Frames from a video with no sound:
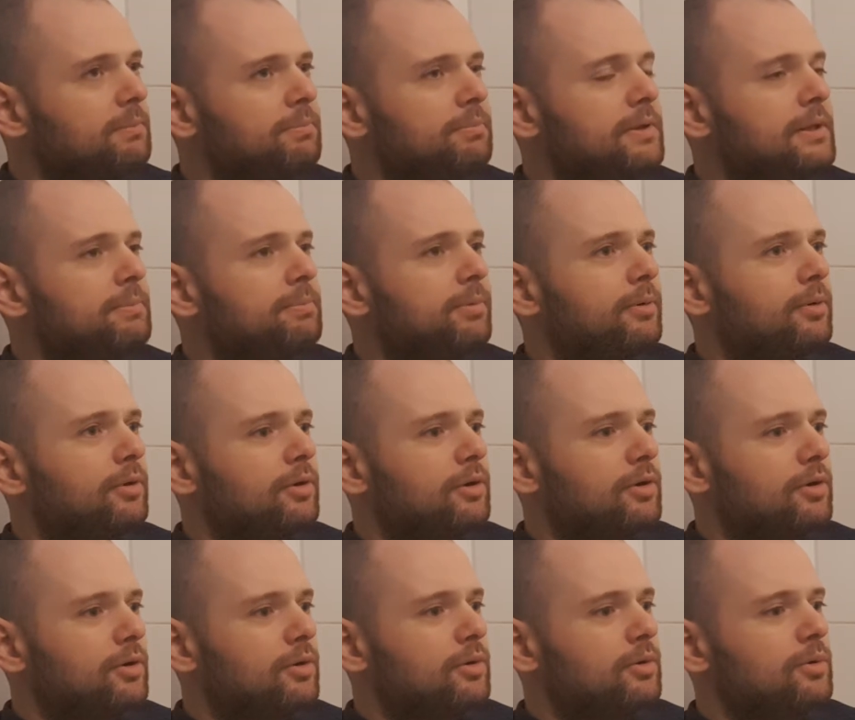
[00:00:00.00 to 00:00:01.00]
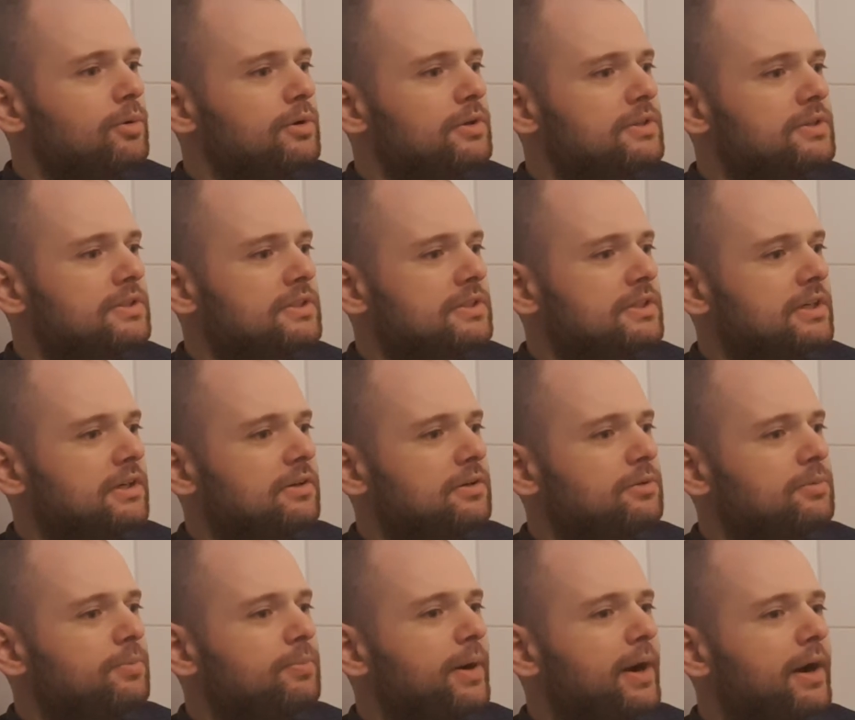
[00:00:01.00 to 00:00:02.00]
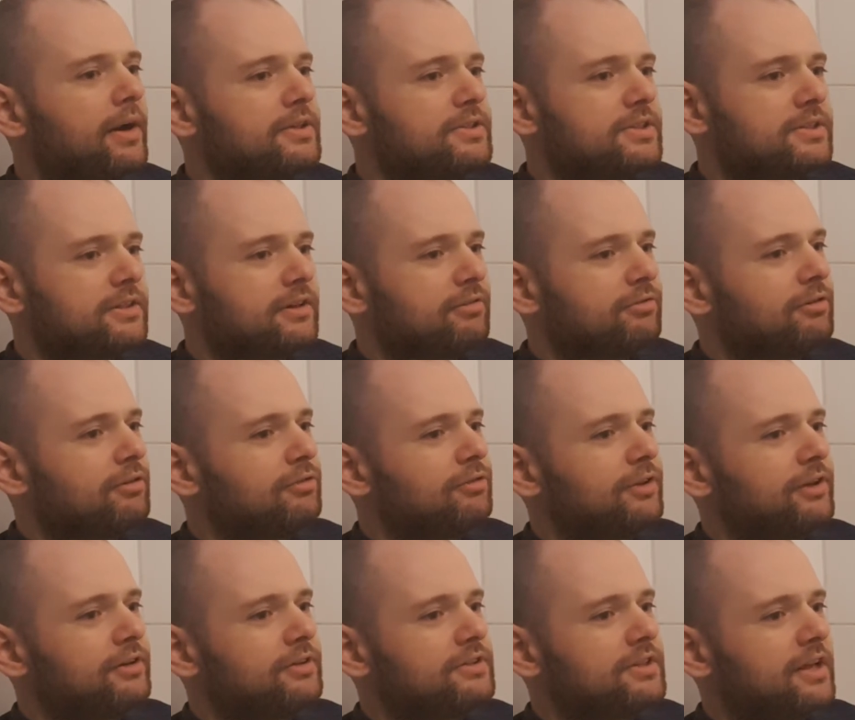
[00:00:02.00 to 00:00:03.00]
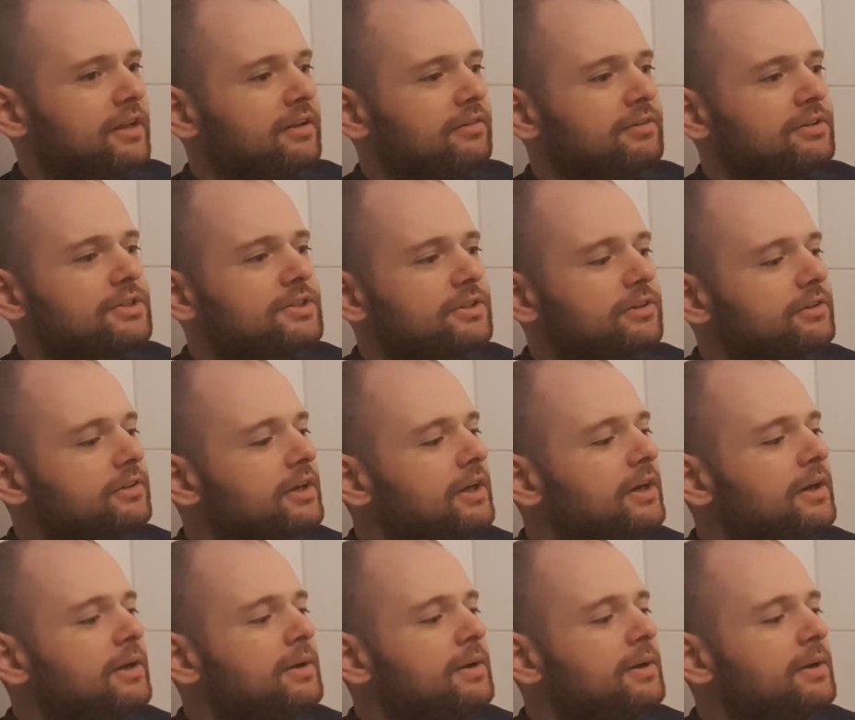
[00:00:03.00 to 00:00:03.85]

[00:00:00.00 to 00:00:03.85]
people who buy stuff off their television.